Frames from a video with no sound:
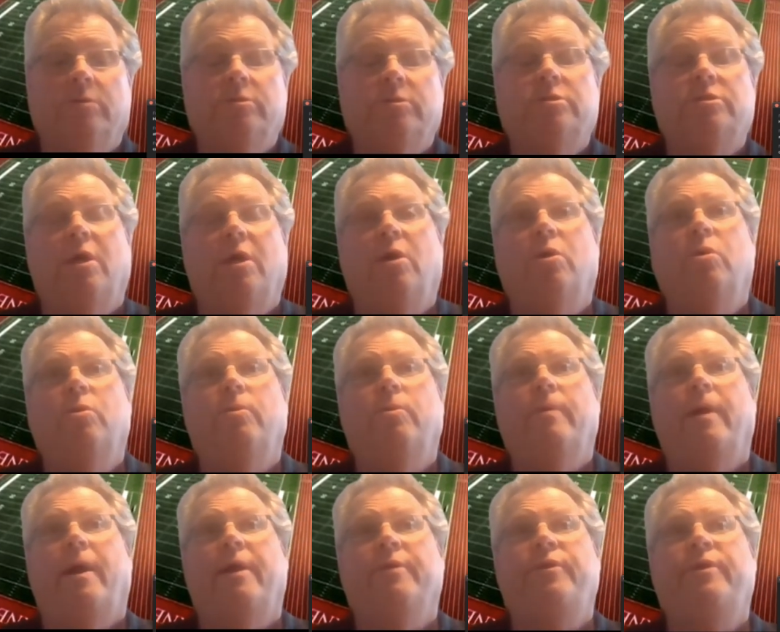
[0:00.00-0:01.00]

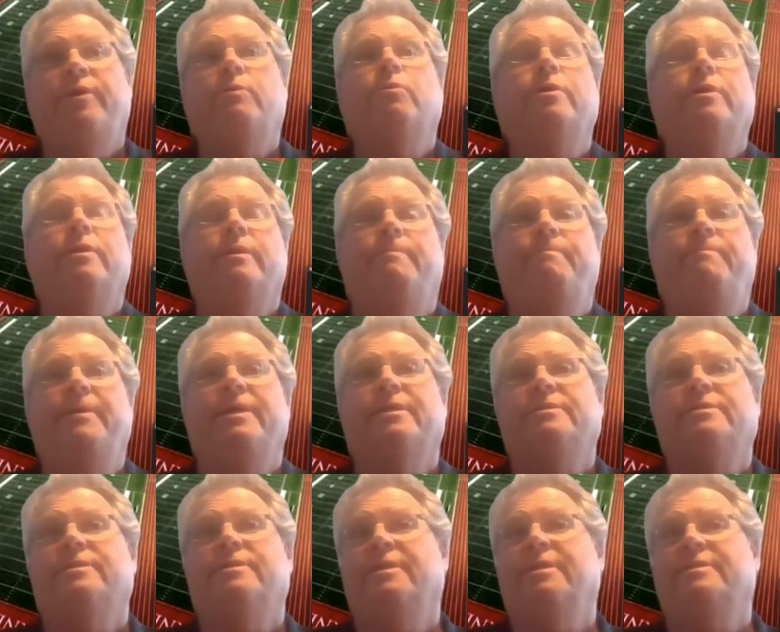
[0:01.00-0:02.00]
So I think one of the
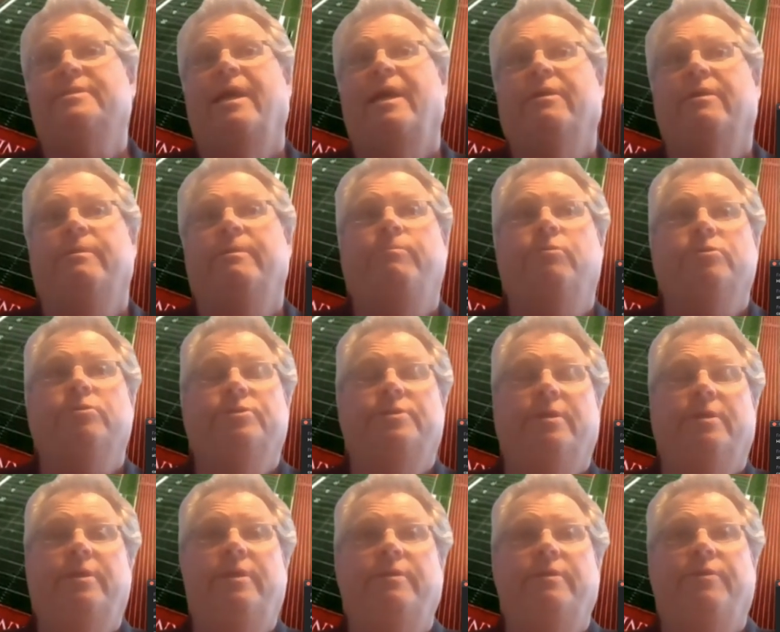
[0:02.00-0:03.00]
biggest things out of the
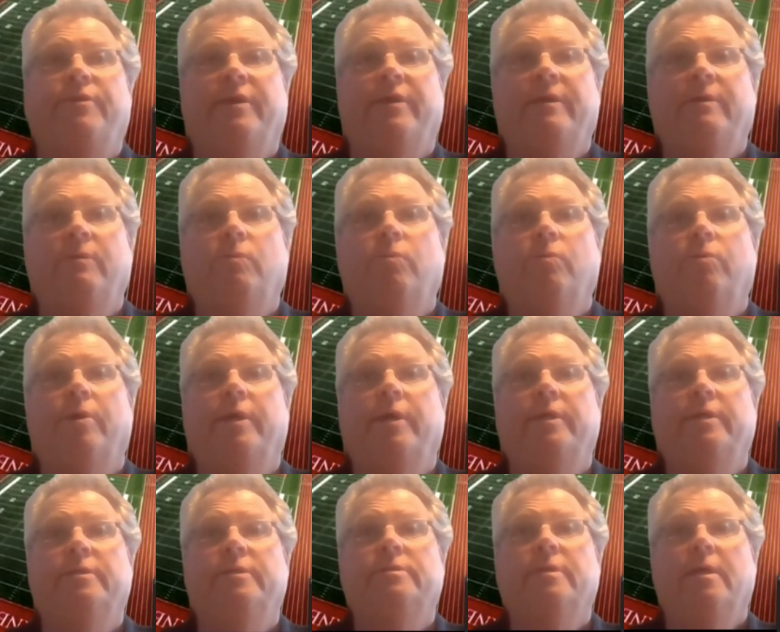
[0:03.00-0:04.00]
Brazilian thing
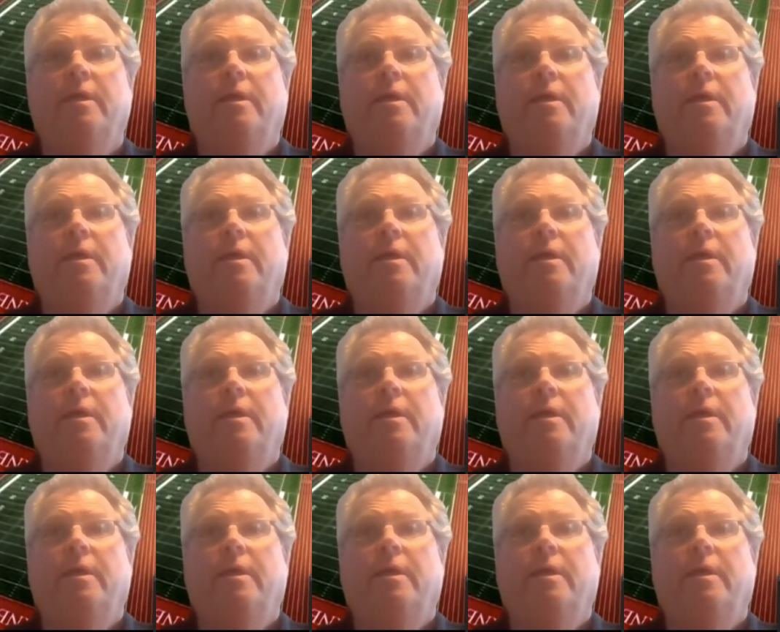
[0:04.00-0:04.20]
was